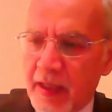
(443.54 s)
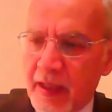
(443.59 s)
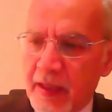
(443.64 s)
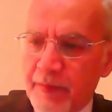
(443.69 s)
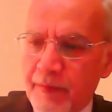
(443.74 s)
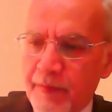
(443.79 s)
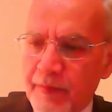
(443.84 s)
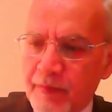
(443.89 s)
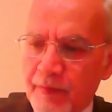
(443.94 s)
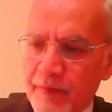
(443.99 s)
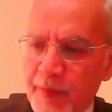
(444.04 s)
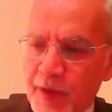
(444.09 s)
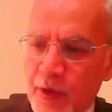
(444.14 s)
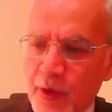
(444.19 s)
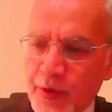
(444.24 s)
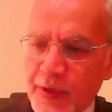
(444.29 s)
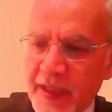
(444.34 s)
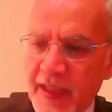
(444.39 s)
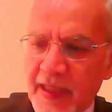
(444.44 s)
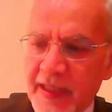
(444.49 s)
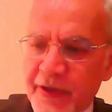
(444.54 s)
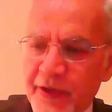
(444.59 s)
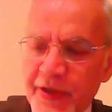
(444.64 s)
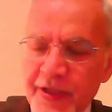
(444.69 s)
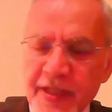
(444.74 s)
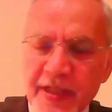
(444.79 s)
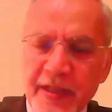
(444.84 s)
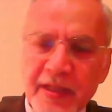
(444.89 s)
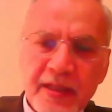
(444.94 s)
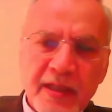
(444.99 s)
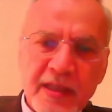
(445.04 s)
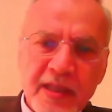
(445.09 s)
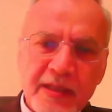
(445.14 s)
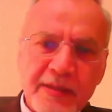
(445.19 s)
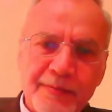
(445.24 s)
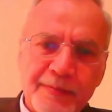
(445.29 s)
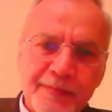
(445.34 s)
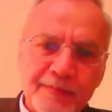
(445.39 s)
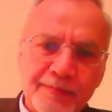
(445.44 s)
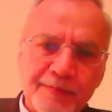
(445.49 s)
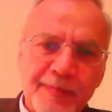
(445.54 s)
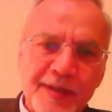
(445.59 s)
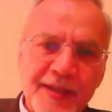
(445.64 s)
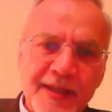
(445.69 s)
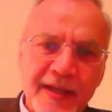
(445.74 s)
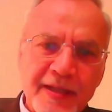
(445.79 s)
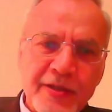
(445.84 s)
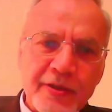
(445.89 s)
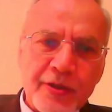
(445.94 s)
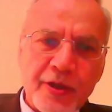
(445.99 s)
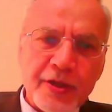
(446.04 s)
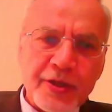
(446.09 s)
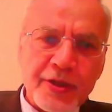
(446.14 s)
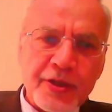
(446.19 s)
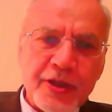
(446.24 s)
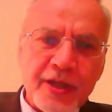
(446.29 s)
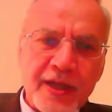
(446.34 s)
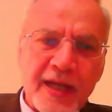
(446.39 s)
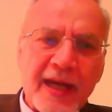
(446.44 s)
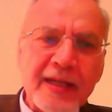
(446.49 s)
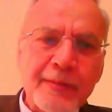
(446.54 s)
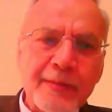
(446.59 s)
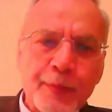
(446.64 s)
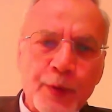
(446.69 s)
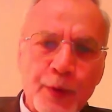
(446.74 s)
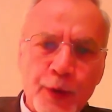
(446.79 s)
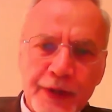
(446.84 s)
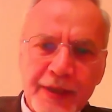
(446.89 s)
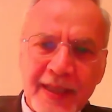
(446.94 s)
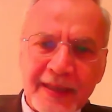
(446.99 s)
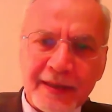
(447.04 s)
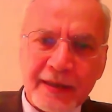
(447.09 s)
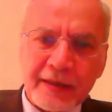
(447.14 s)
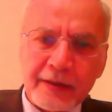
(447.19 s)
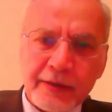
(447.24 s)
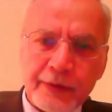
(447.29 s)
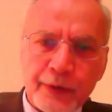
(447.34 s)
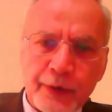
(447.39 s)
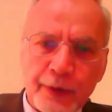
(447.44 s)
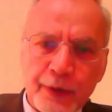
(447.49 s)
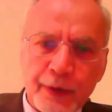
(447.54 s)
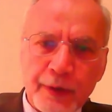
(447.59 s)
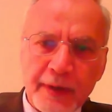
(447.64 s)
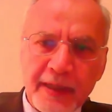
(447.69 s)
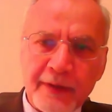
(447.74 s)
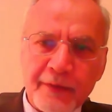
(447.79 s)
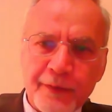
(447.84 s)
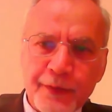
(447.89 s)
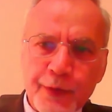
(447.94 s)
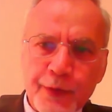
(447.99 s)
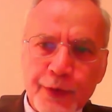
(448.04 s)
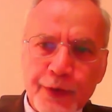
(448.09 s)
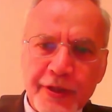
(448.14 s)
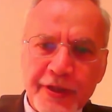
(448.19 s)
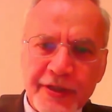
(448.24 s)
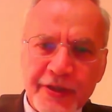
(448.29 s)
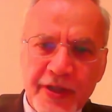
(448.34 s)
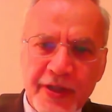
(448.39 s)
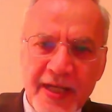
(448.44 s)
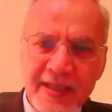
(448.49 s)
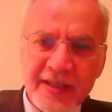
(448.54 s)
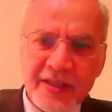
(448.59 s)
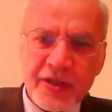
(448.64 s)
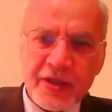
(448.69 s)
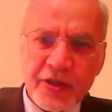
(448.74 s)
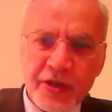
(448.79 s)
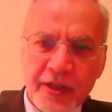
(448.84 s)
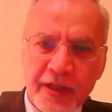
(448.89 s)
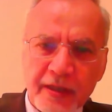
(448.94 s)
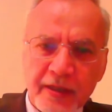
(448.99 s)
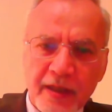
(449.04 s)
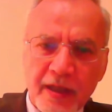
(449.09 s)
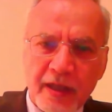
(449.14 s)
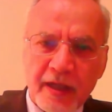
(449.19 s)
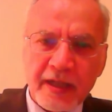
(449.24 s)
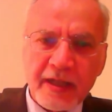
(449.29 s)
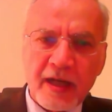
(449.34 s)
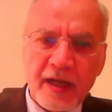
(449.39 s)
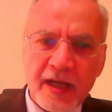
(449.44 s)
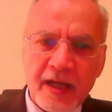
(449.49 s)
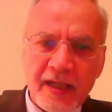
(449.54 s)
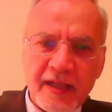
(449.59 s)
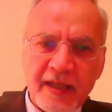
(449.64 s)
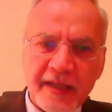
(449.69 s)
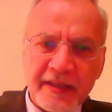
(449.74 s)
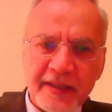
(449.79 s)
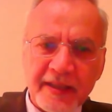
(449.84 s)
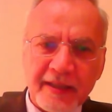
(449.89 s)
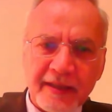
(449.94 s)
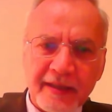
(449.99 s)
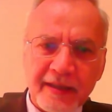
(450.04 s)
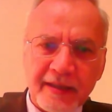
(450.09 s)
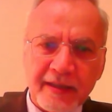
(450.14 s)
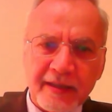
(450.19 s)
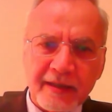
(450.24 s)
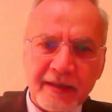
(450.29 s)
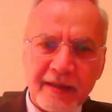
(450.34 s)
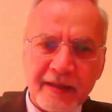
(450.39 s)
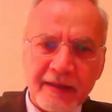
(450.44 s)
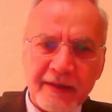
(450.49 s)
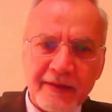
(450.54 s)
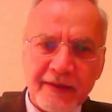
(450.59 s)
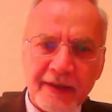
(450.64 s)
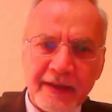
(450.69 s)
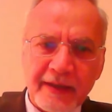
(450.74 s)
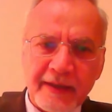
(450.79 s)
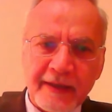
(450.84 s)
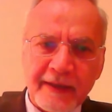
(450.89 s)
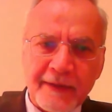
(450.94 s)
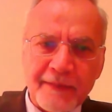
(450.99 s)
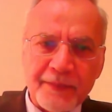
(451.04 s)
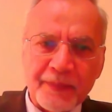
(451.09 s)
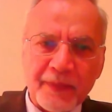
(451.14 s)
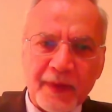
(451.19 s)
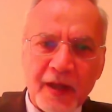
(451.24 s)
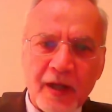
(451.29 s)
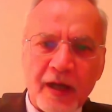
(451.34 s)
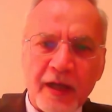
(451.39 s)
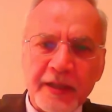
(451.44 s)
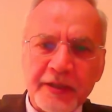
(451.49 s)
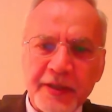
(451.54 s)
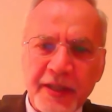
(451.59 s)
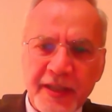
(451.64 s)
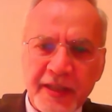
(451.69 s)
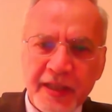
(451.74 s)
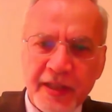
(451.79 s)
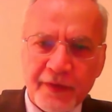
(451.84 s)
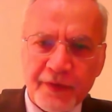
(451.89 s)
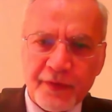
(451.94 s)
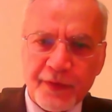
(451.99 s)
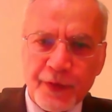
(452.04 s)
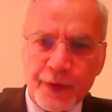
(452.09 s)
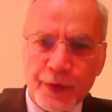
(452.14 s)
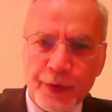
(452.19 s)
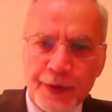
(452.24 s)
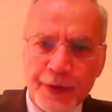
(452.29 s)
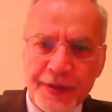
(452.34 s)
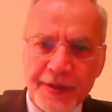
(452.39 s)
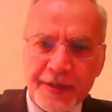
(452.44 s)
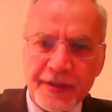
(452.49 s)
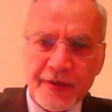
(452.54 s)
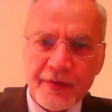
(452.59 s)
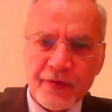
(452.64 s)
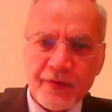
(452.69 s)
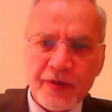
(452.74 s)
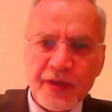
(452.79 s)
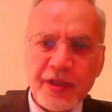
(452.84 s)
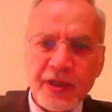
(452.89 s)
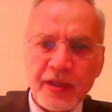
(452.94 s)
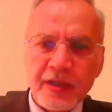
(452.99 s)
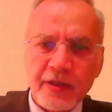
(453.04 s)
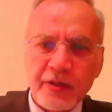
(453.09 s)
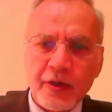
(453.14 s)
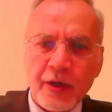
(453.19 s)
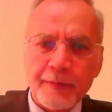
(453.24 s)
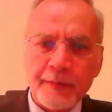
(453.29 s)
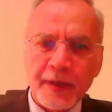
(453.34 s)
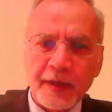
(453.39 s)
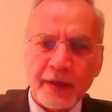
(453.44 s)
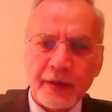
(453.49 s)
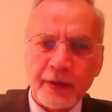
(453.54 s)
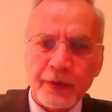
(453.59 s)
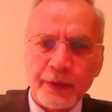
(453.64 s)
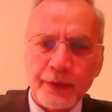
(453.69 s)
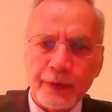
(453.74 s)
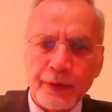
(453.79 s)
Because electricity is playing such an important role in future transition, I highlighted the alternative fuels, which is coming to